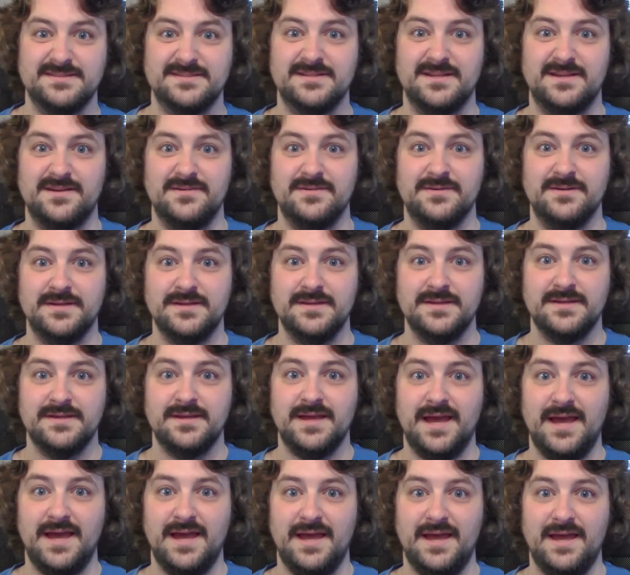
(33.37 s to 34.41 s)
So,
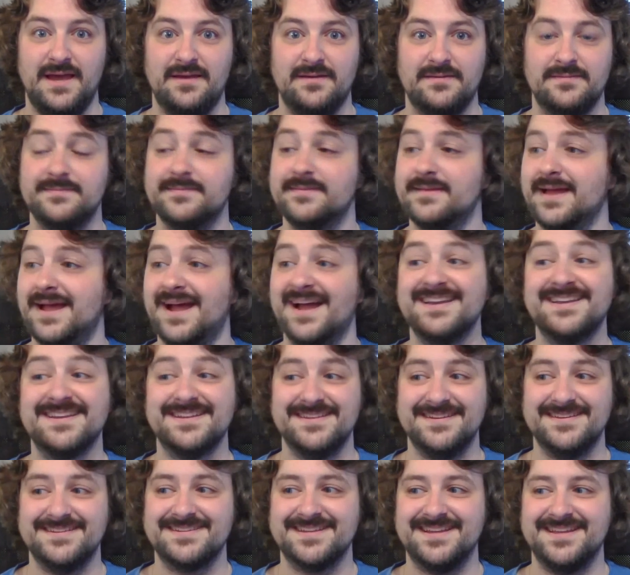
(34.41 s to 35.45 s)
uh, I
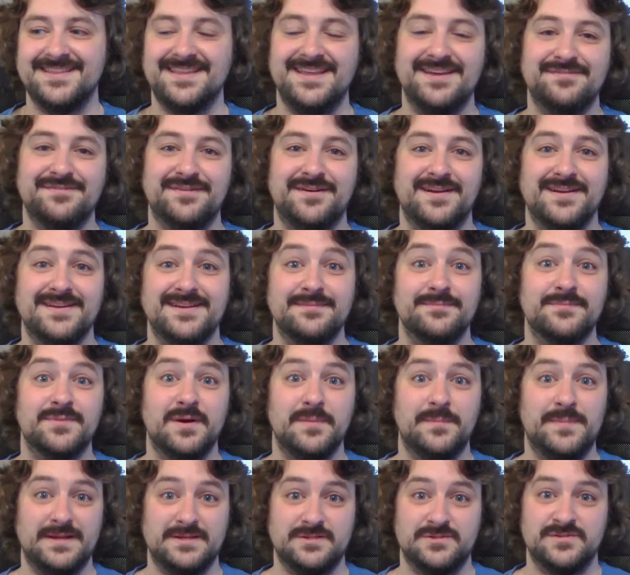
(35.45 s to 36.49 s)
didn't, and therefore I didn't put
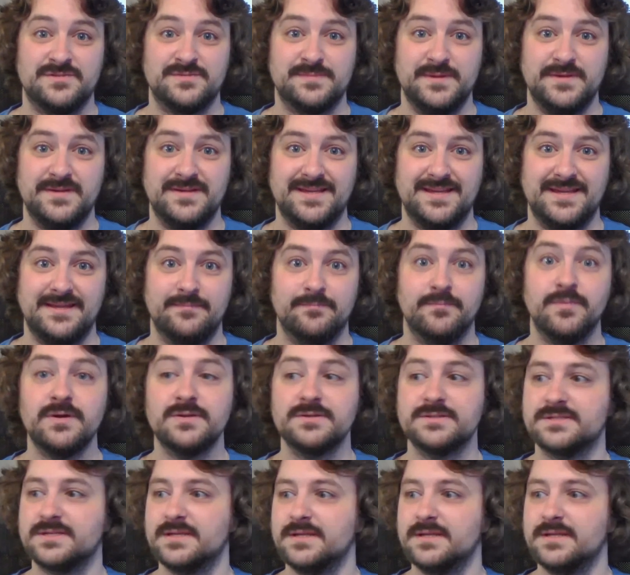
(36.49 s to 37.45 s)
a picture of Spooky in. But